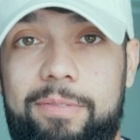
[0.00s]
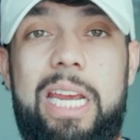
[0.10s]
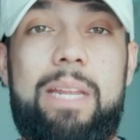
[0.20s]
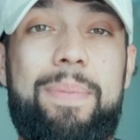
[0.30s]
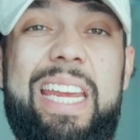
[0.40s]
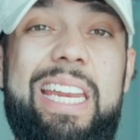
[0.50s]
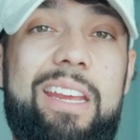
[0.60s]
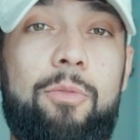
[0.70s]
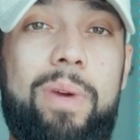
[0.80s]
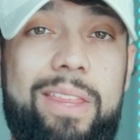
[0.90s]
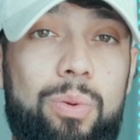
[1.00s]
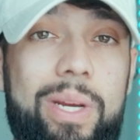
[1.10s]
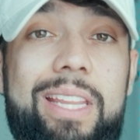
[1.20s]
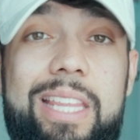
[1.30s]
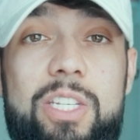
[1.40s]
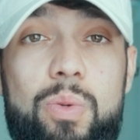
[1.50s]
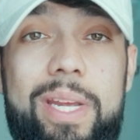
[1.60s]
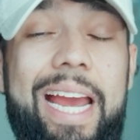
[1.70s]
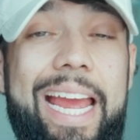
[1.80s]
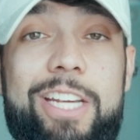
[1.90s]
In the beginning of week 3, this week,
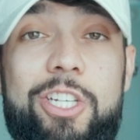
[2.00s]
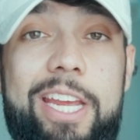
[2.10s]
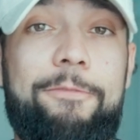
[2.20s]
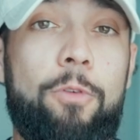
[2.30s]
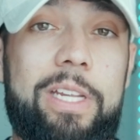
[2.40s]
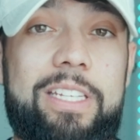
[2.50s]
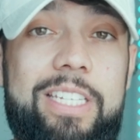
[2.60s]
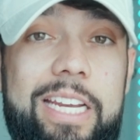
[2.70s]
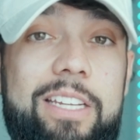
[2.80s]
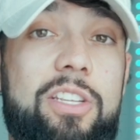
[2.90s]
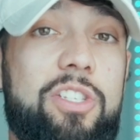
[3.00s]
I actually hit 46.